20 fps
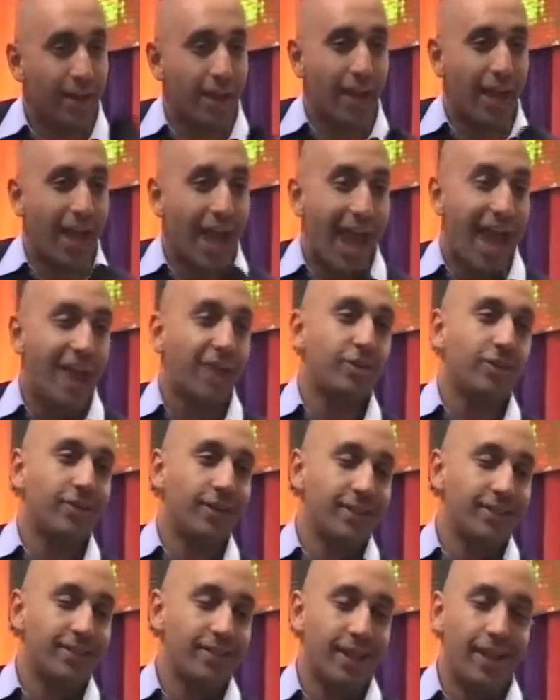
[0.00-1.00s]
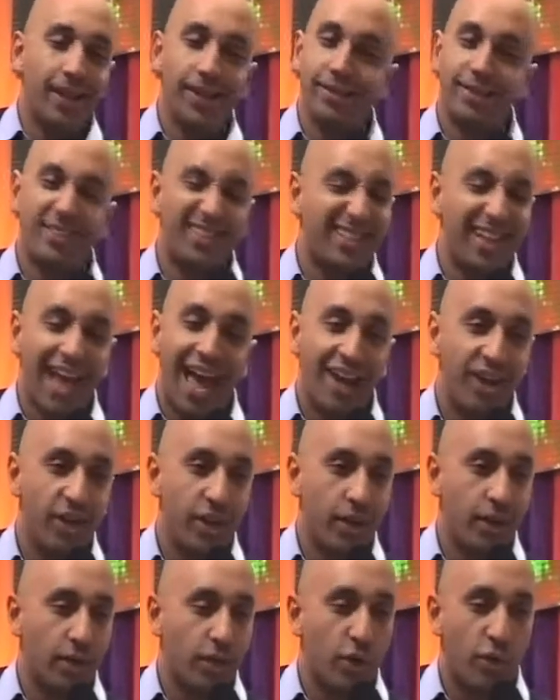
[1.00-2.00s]
Okay, actress,
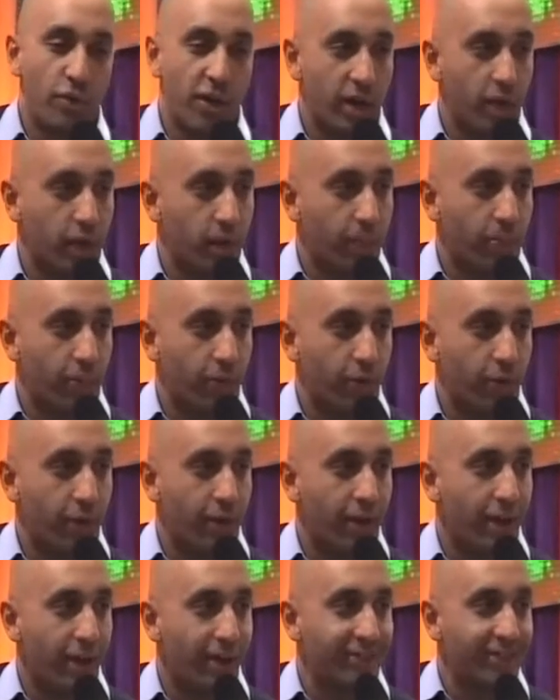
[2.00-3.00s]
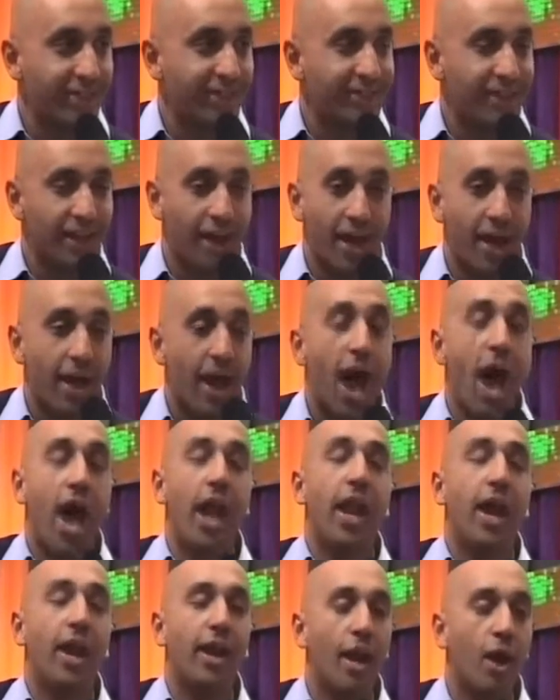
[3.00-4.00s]
standard, Kareena Kapoor. I
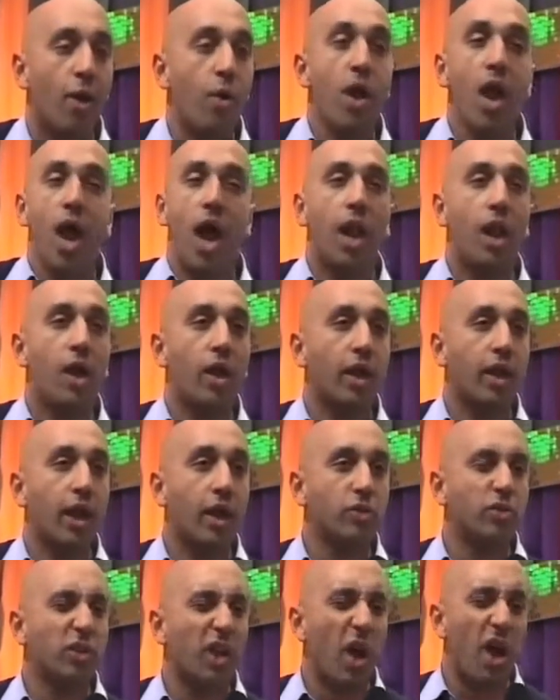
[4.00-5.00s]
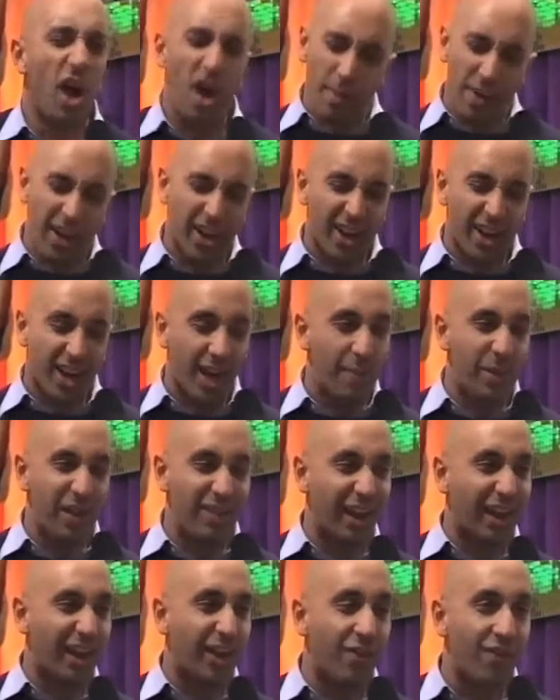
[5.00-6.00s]
know a lot of girls will go, oh my God, I can't believe
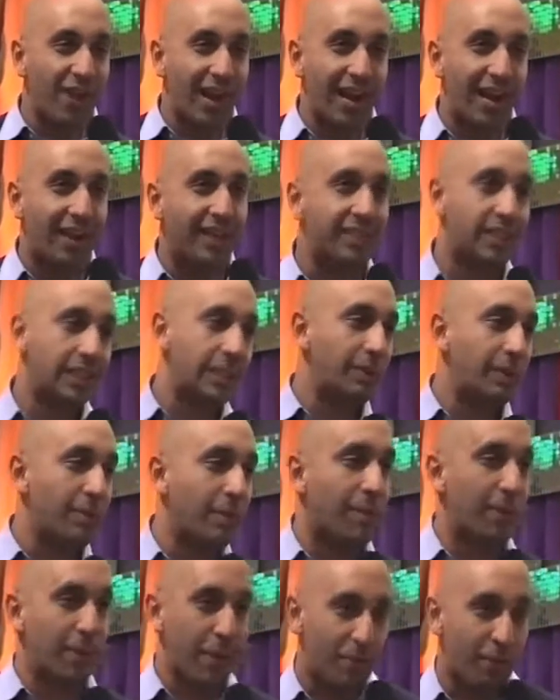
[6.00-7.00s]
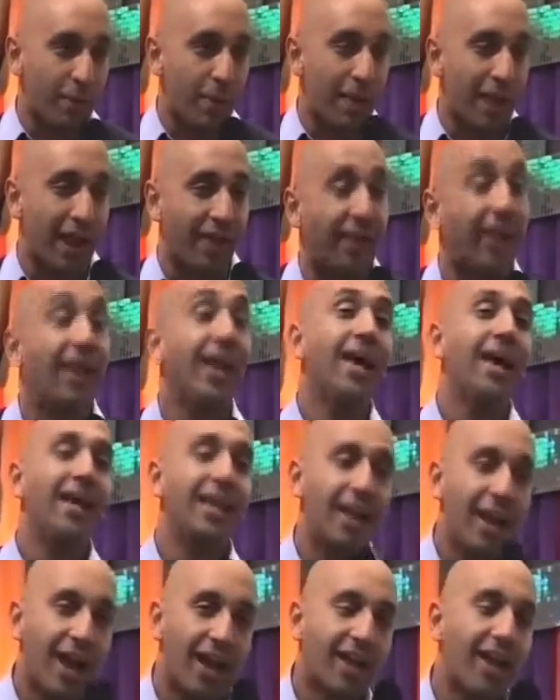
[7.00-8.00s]
that Kareena. There's so many more beautiful women out there.
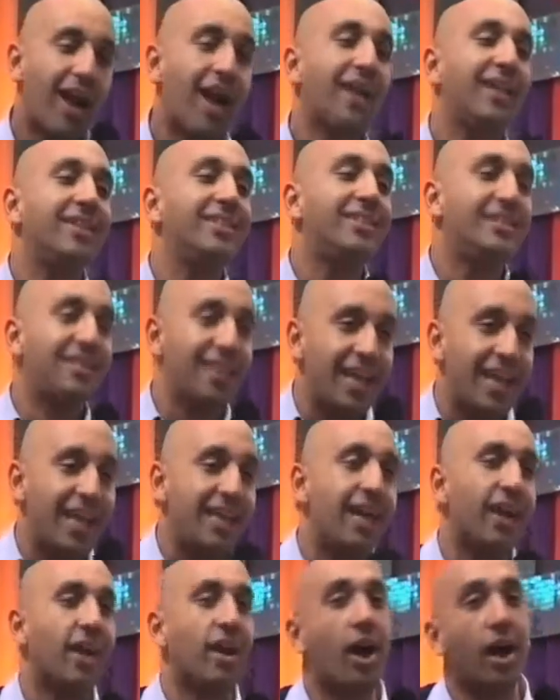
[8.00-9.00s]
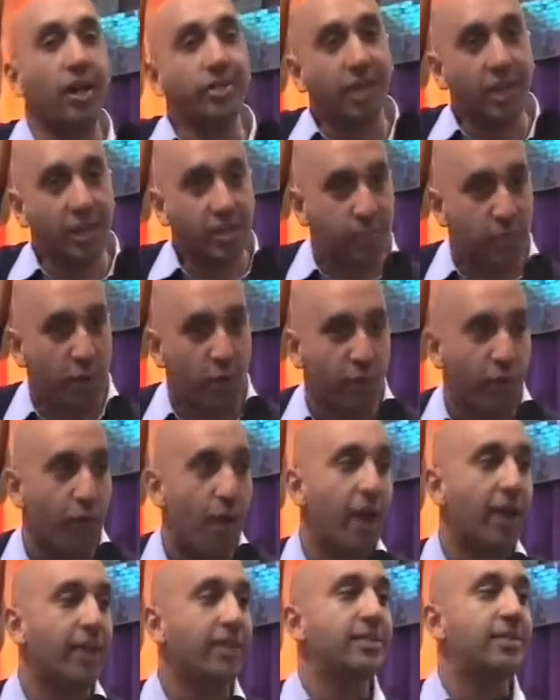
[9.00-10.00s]
Yeah, I can see that Kajol is beautiful.
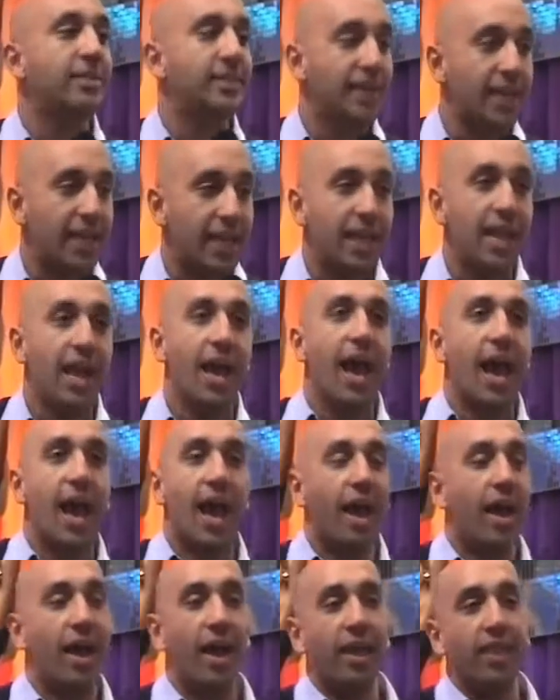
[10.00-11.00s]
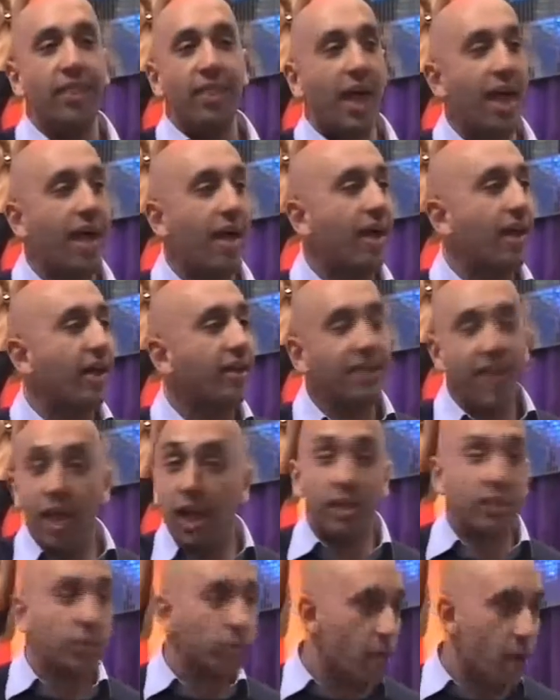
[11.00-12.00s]
I can see
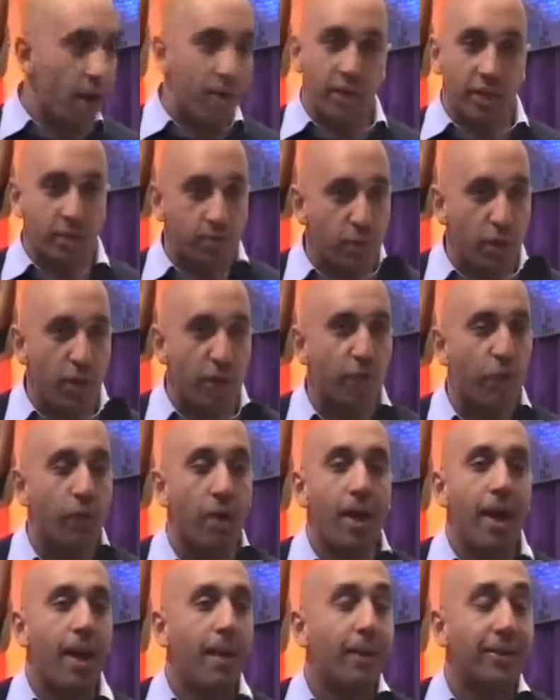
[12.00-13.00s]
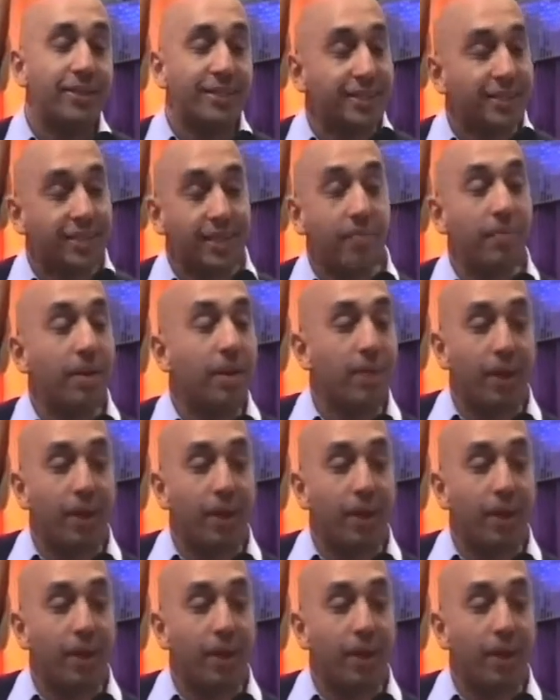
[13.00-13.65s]
Aishwarya is beautiful. But there's something